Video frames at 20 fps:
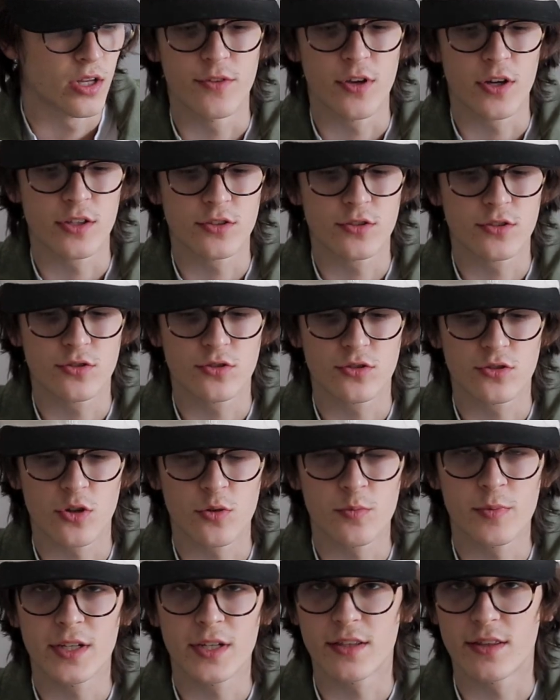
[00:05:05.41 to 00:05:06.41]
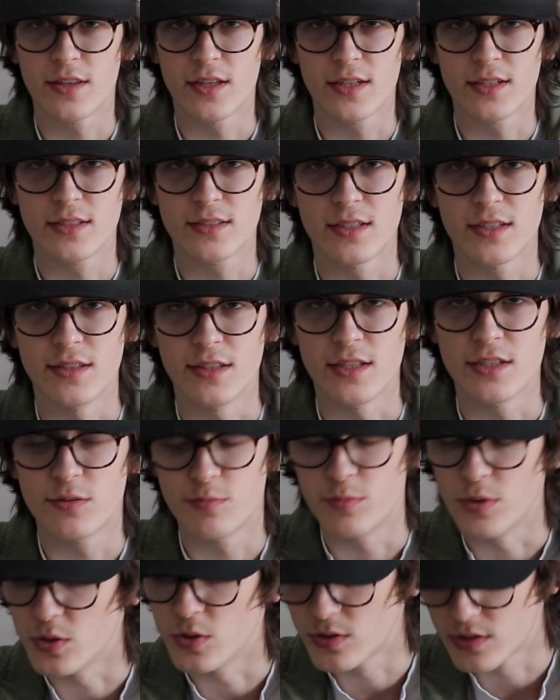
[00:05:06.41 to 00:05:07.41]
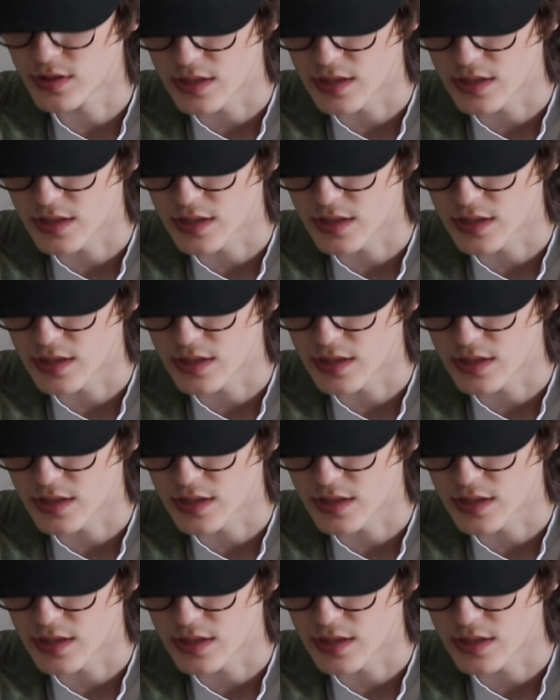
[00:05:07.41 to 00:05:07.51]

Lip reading: Done so many things in these boots